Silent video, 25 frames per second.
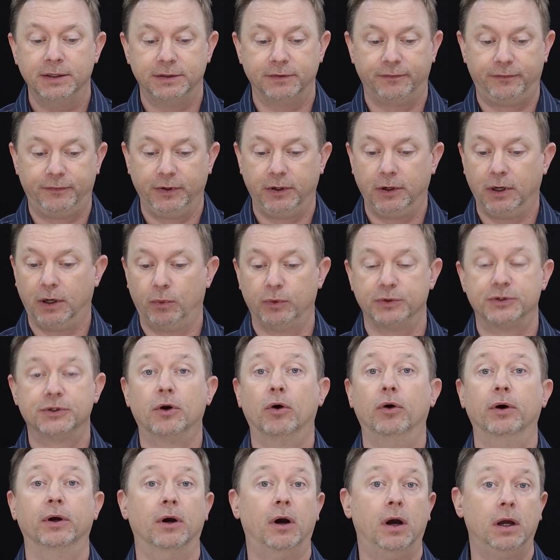to figure out what's
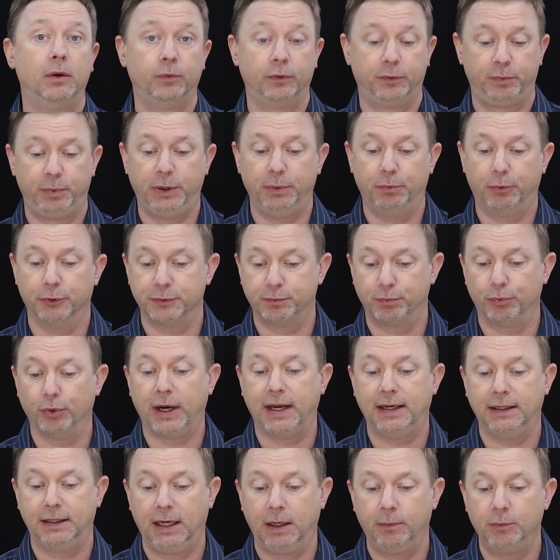going on with people's
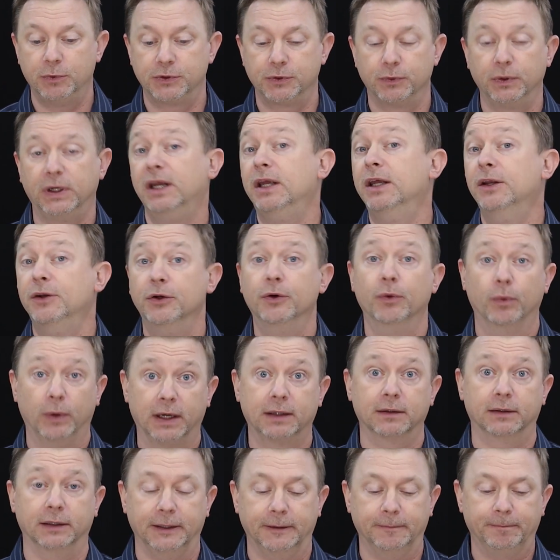brain chemistry
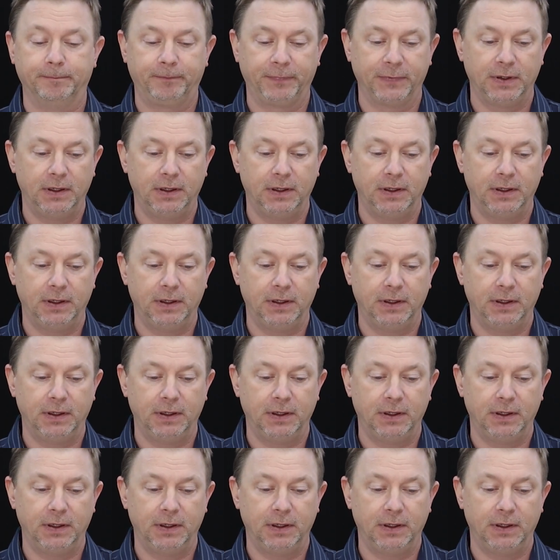indirectly.